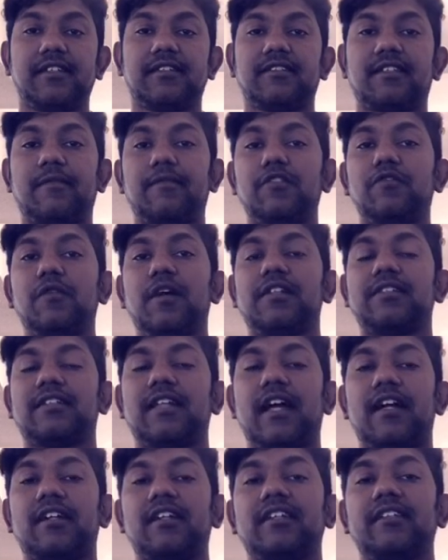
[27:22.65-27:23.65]
Someone who has
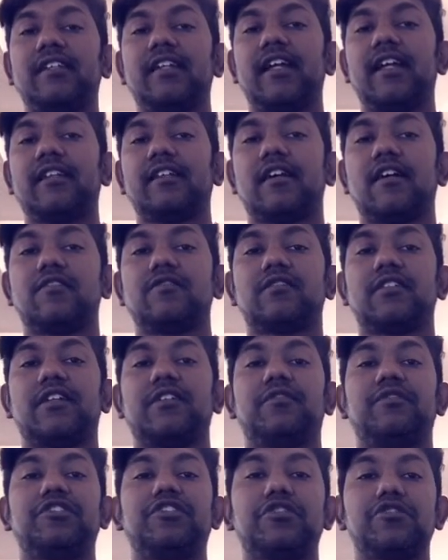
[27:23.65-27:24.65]
Saturn in the 8th house, they
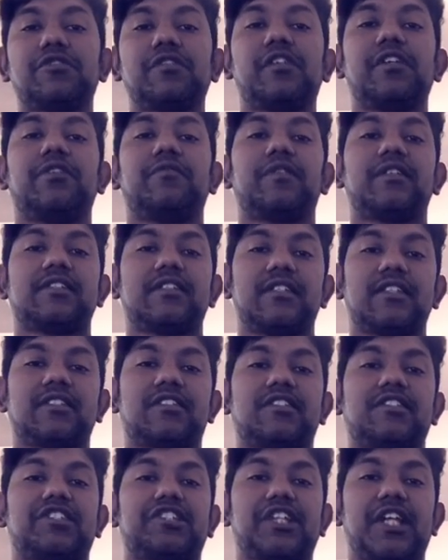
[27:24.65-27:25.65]
usually
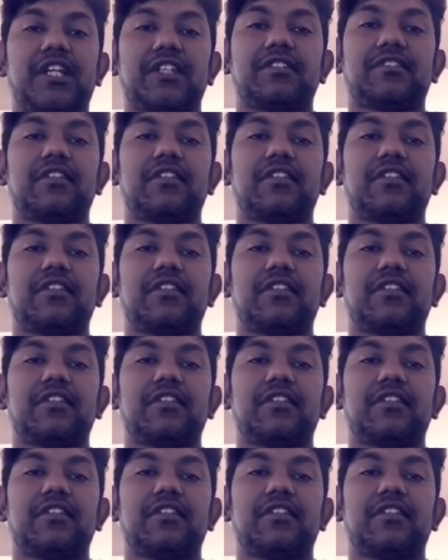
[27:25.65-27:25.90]
resist change.